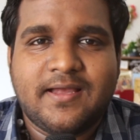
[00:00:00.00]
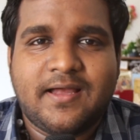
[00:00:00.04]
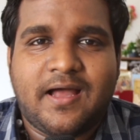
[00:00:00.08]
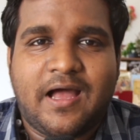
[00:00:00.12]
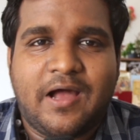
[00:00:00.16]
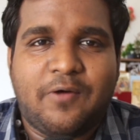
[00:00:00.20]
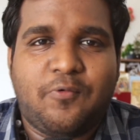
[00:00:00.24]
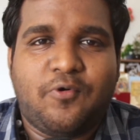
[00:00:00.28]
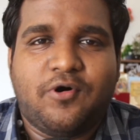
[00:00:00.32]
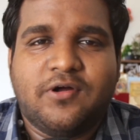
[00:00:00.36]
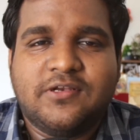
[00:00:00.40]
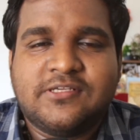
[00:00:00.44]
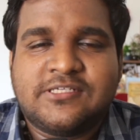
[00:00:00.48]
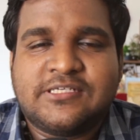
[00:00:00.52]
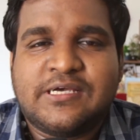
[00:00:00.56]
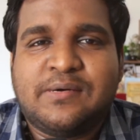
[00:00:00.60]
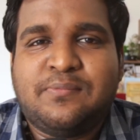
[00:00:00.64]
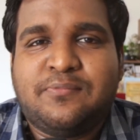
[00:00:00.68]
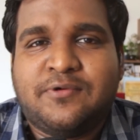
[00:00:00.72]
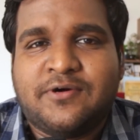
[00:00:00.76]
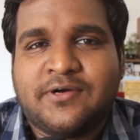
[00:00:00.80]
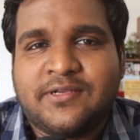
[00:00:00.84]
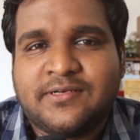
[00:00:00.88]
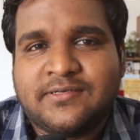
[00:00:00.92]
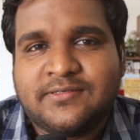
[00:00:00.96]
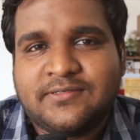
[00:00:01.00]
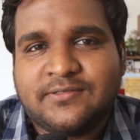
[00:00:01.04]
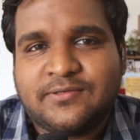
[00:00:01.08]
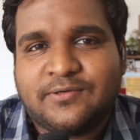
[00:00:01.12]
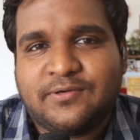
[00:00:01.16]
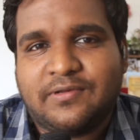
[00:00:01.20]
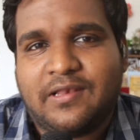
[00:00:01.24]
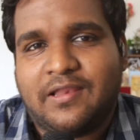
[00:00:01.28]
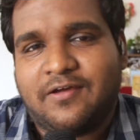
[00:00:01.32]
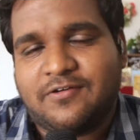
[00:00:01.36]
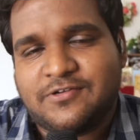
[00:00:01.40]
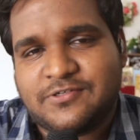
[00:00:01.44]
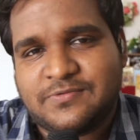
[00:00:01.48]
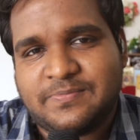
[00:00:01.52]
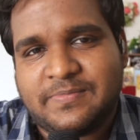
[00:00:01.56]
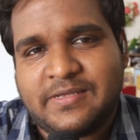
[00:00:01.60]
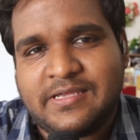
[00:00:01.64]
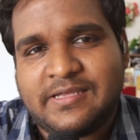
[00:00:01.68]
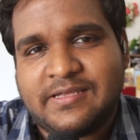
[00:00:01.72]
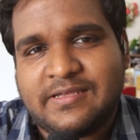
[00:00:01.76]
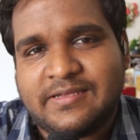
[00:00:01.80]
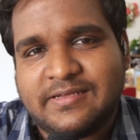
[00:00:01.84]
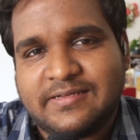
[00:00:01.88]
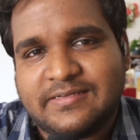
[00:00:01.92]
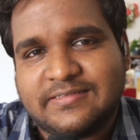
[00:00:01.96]
I want someone who loves
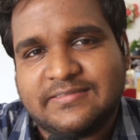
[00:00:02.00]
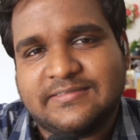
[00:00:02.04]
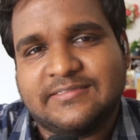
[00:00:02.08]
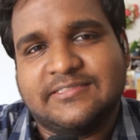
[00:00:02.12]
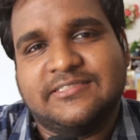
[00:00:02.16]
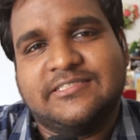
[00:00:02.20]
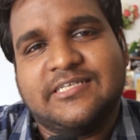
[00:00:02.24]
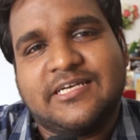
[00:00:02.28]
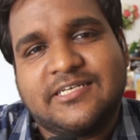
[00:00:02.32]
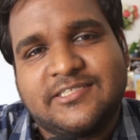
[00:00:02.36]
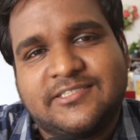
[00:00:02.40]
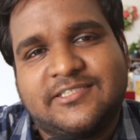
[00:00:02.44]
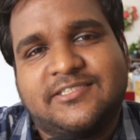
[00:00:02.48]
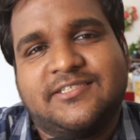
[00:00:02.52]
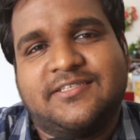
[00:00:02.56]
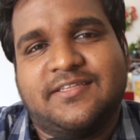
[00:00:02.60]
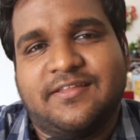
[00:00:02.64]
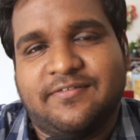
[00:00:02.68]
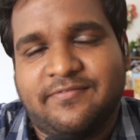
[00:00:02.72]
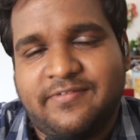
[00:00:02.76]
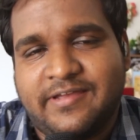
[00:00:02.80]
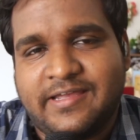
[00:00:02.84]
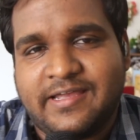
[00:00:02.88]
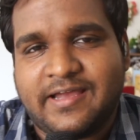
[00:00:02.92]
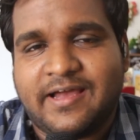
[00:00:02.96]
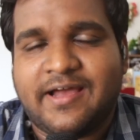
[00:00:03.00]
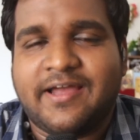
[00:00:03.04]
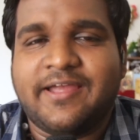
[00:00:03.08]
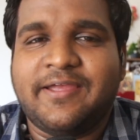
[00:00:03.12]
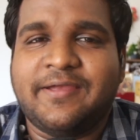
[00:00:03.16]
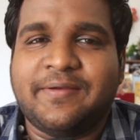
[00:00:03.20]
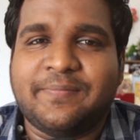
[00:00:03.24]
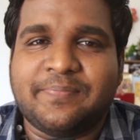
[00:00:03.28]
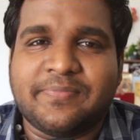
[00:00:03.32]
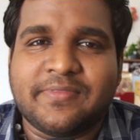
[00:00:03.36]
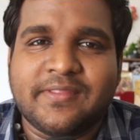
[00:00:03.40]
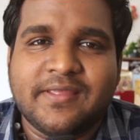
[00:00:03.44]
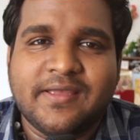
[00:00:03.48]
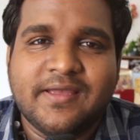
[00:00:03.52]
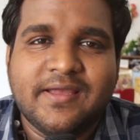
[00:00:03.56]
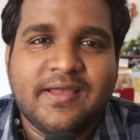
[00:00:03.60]
me just the way I am.